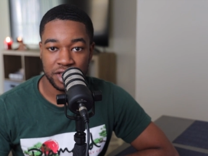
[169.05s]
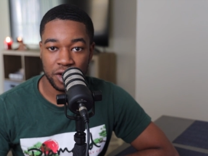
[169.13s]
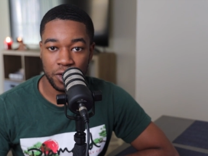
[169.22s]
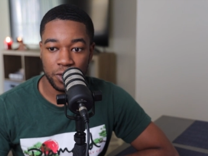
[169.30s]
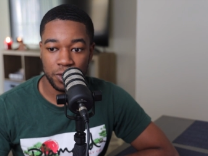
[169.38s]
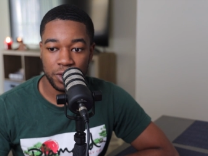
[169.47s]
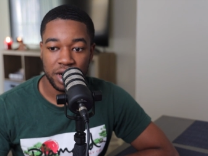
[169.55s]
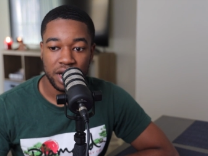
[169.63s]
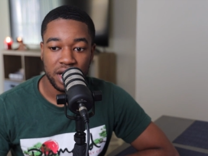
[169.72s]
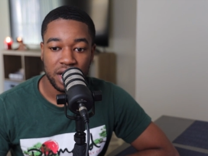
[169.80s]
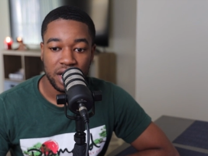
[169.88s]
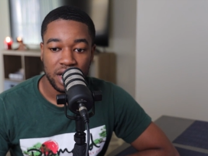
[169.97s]
So
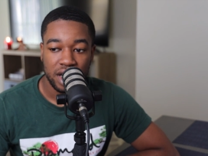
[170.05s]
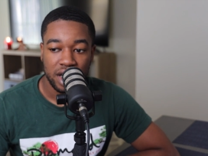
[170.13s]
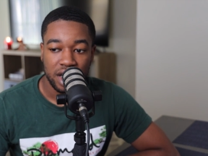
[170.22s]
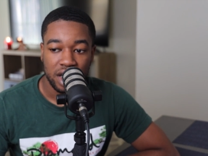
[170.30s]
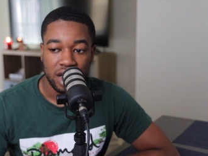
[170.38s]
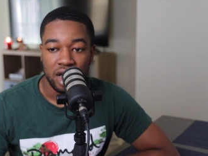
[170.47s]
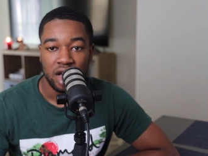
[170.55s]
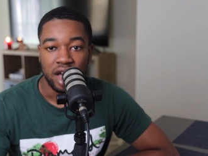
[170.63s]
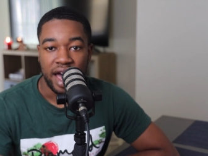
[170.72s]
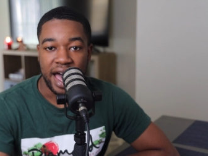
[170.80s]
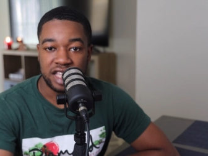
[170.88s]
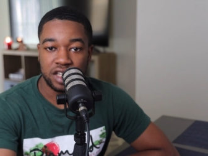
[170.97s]

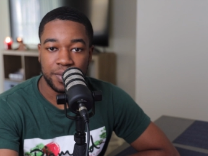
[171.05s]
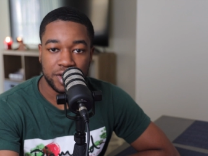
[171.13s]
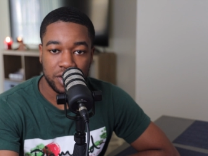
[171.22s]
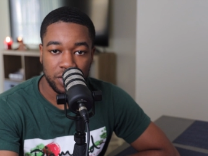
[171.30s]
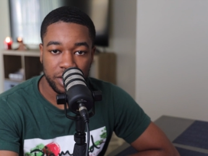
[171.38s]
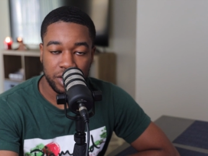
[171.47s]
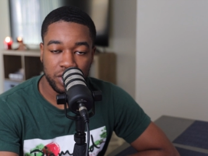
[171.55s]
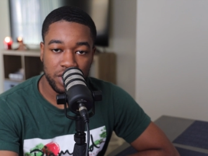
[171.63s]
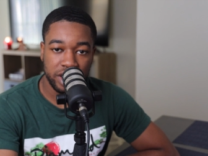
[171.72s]
as a platoon leader,